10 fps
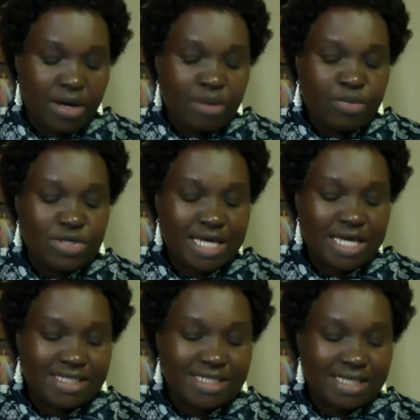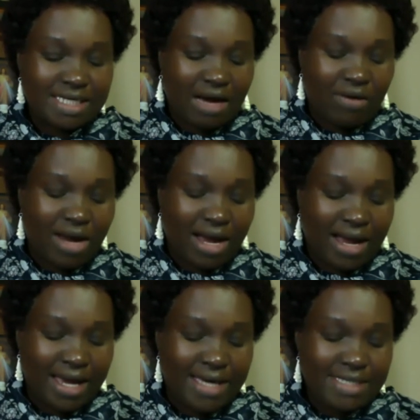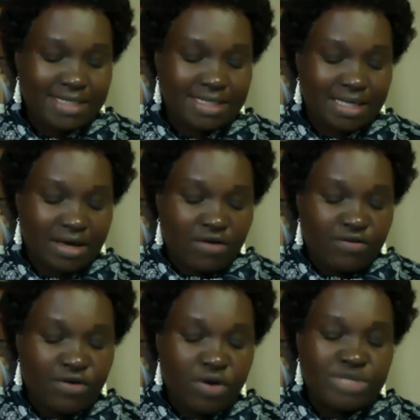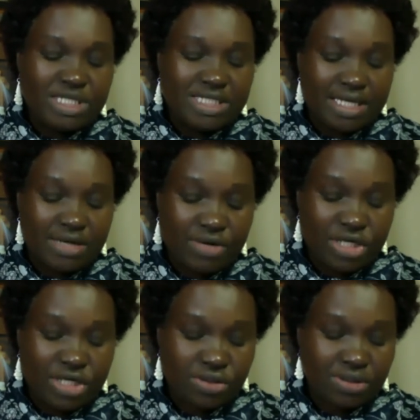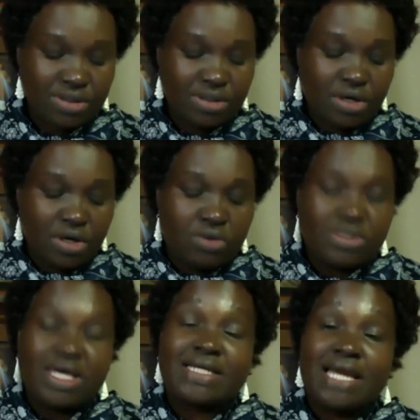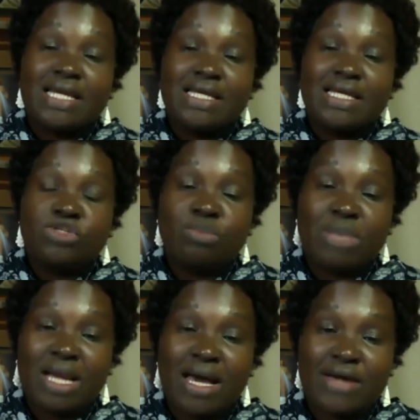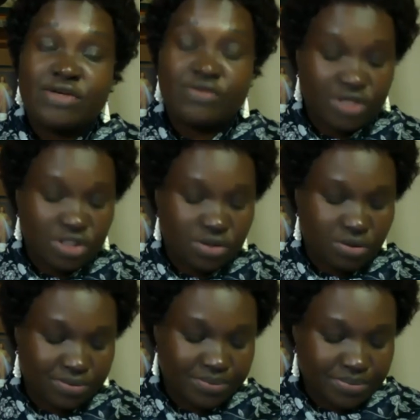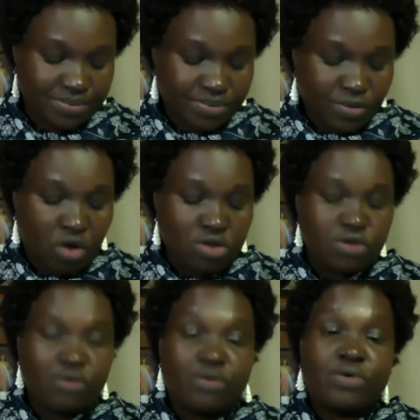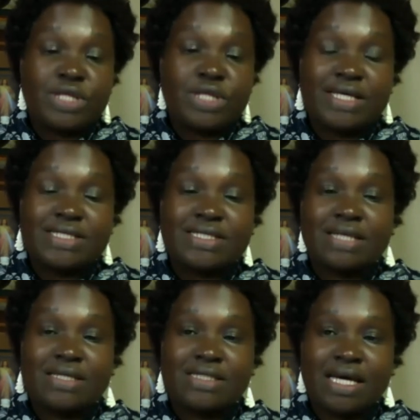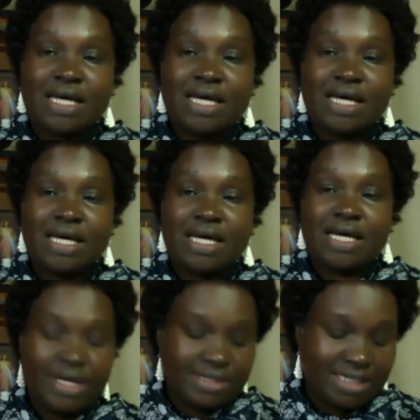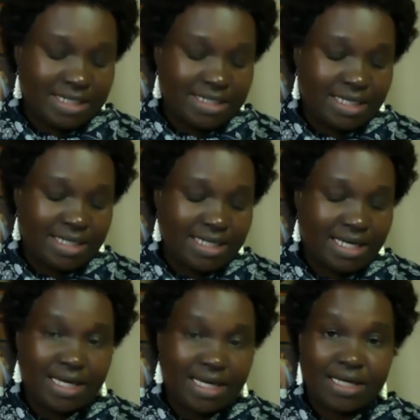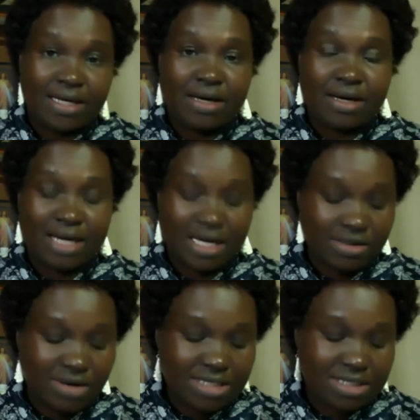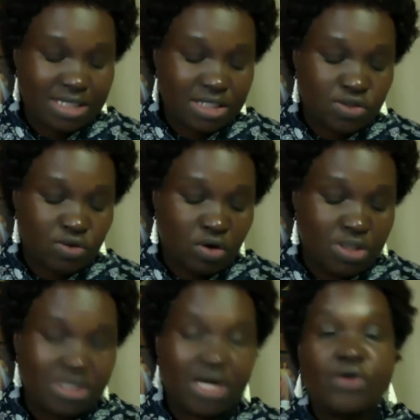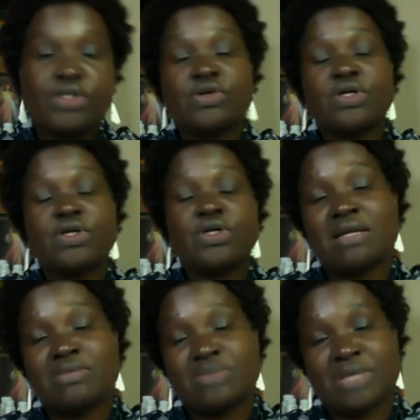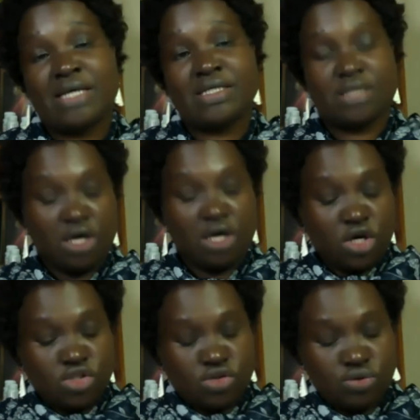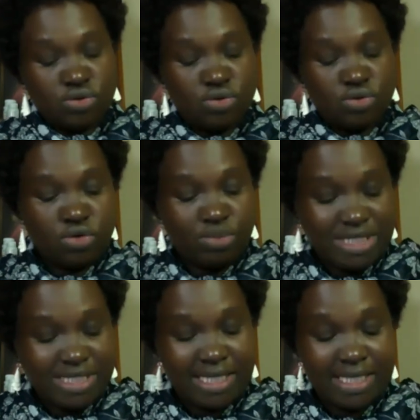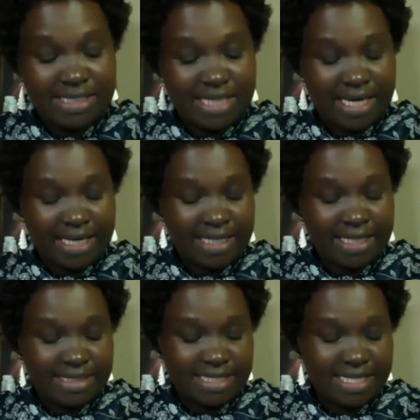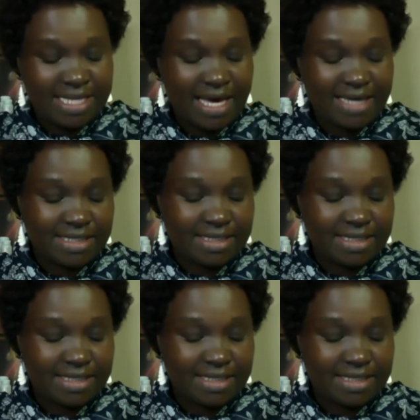protecting our eyes from degeneration that can lead to blurred vision. Also, things that are age-related, like cataracts and so on, carotenoids help us to mitigate against that.